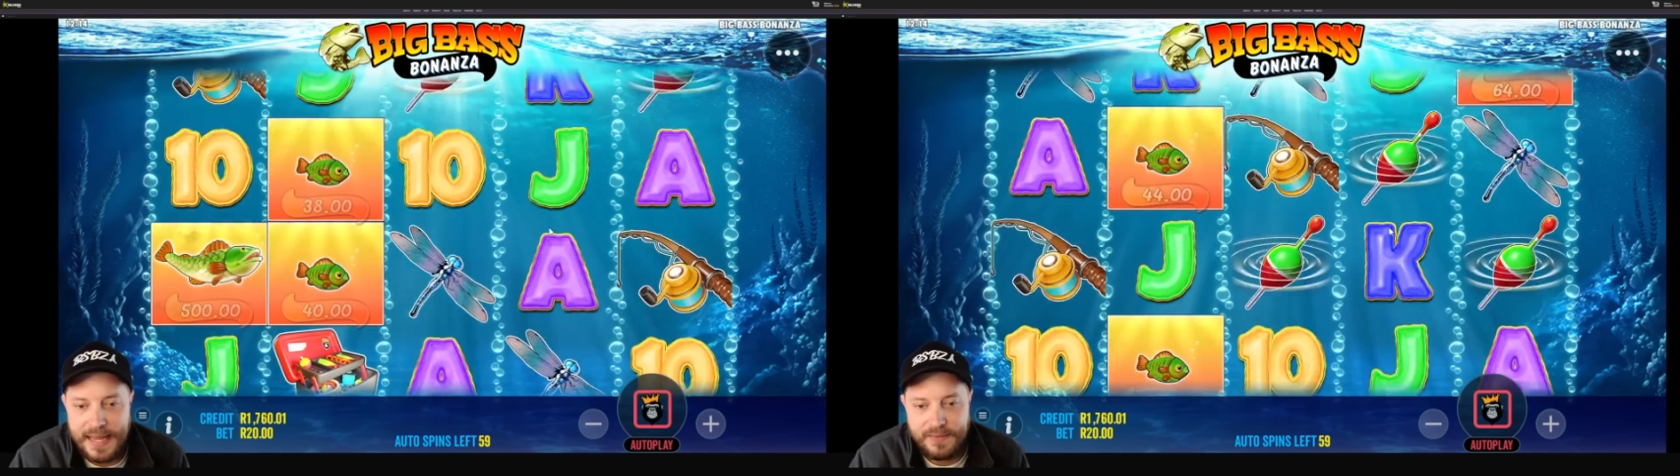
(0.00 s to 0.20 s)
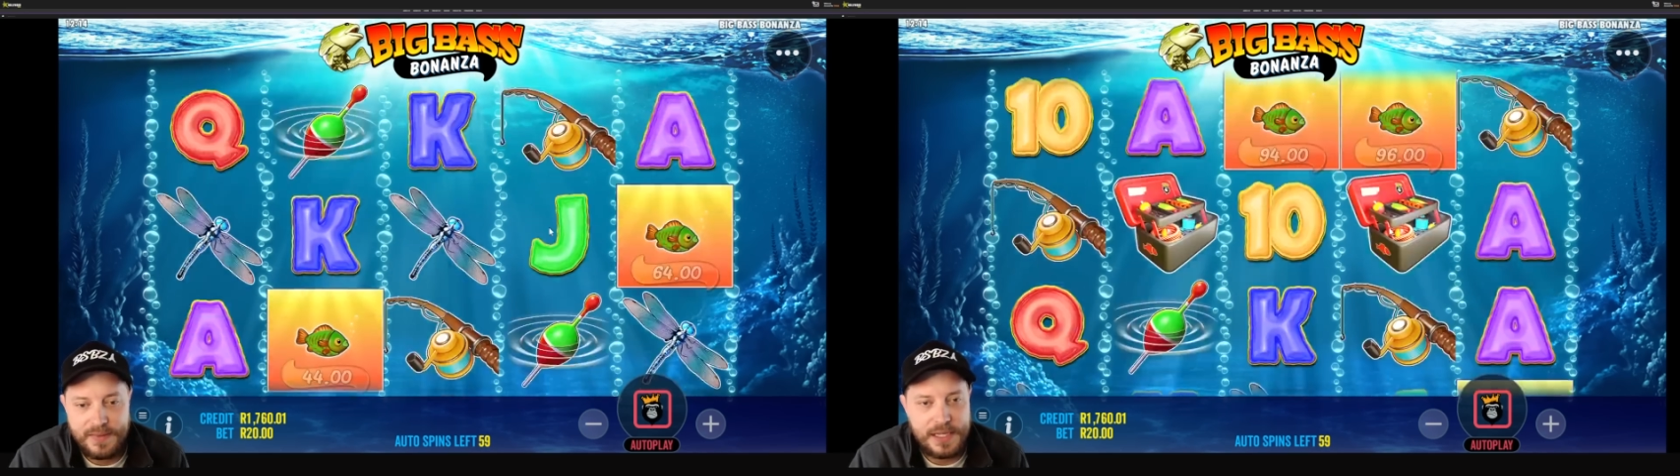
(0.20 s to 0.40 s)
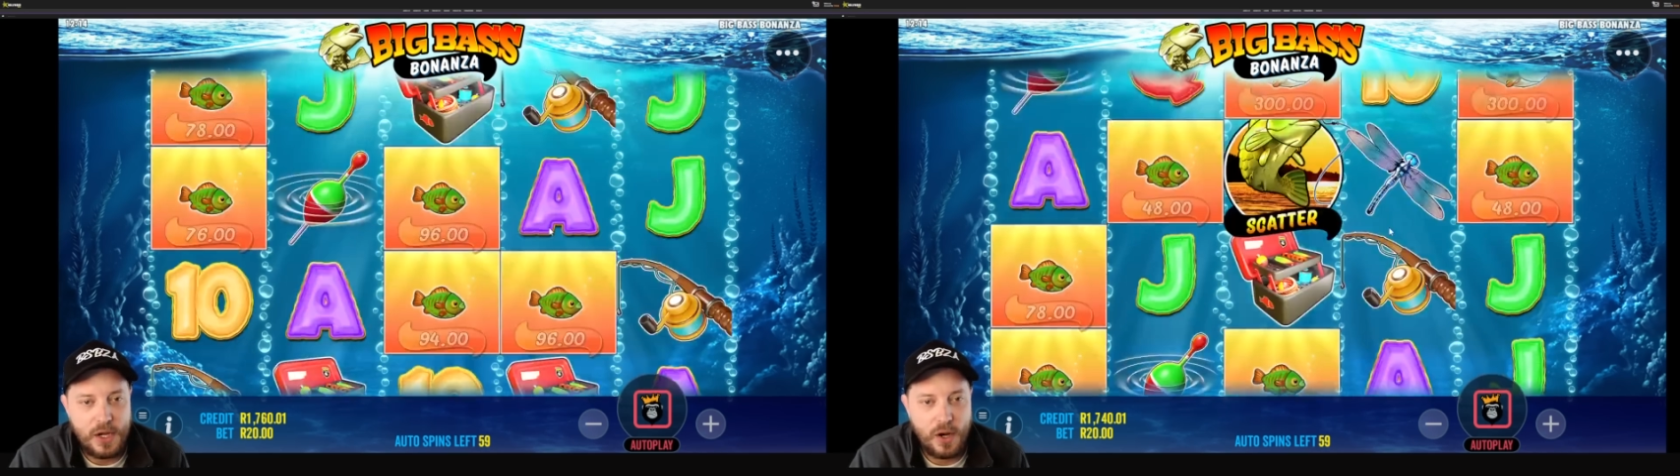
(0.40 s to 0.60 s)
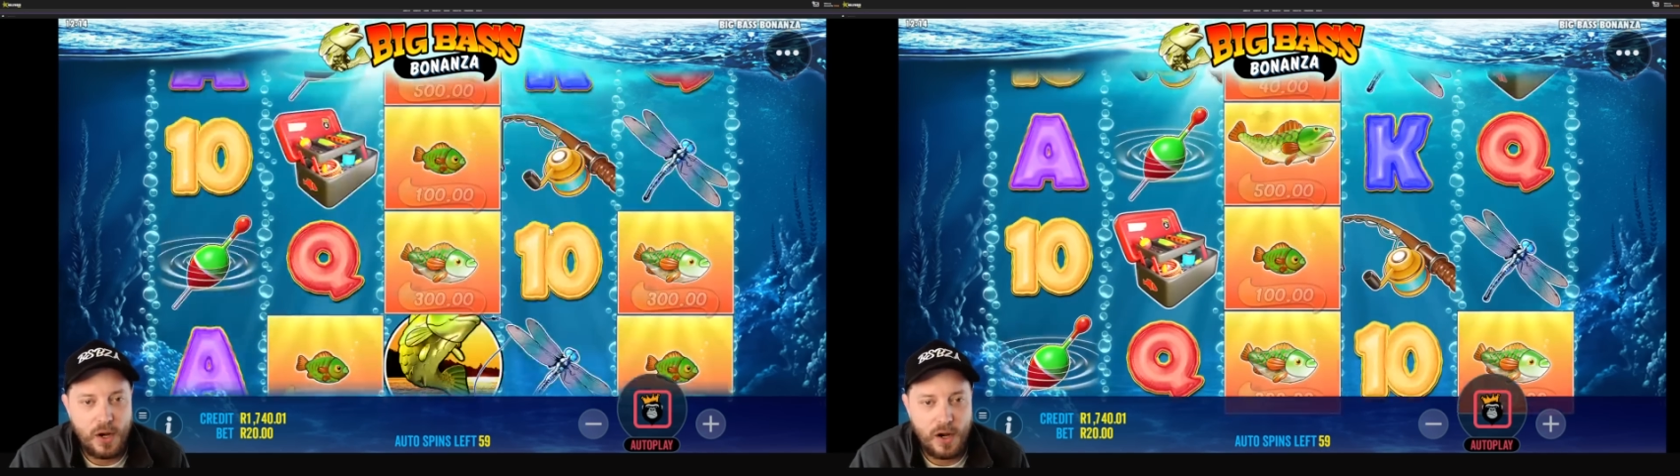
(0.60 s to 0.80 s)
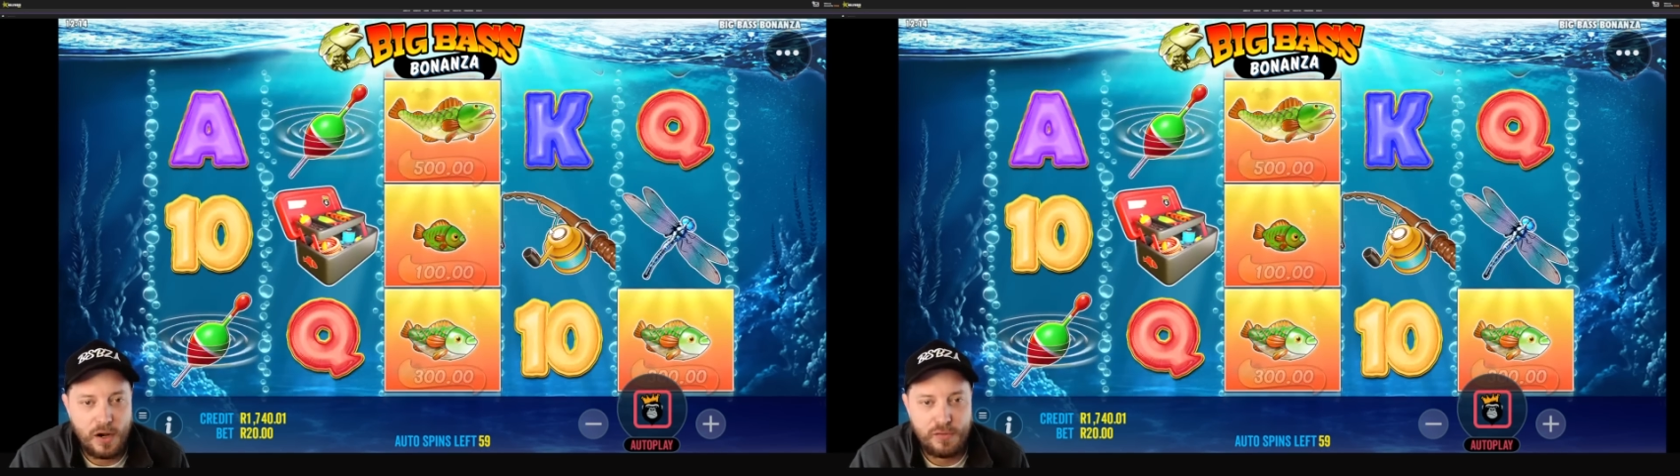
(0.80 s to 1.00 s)
at the
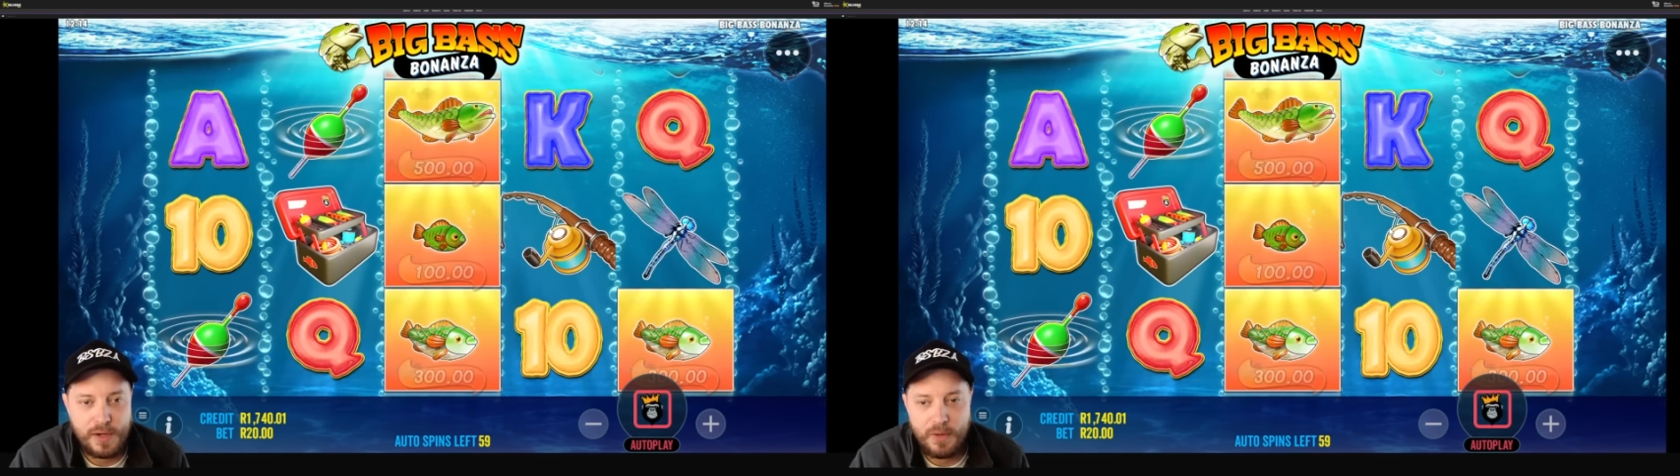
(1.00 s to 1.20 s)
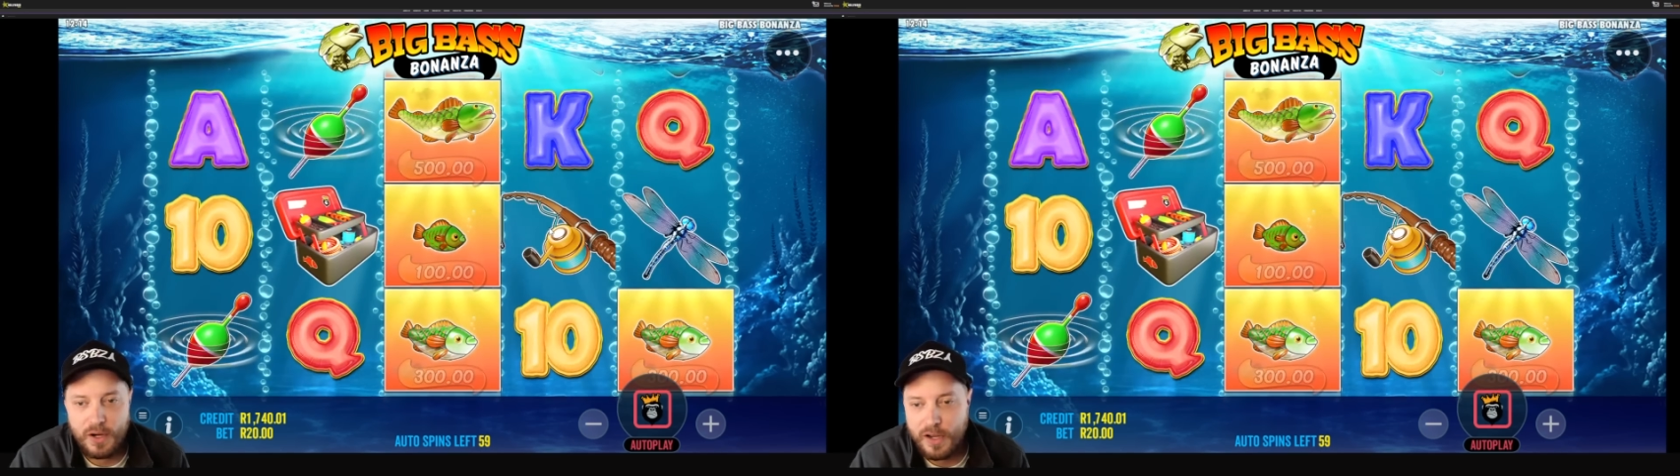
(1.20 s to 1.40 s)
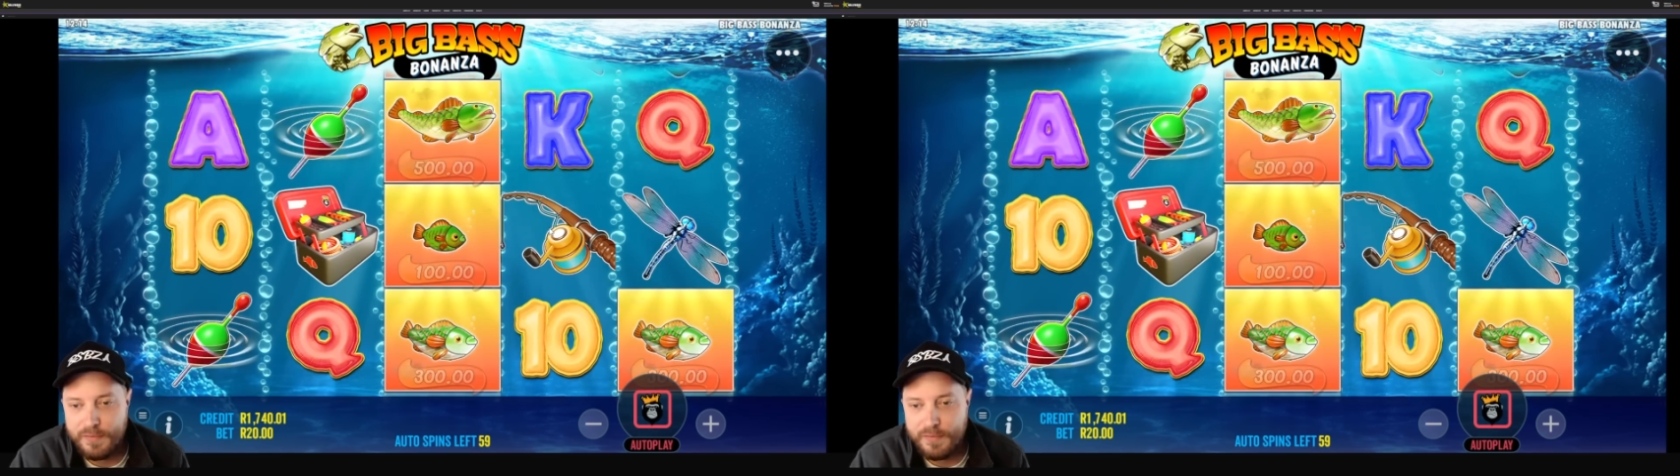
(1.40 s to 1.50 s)
halfway mark.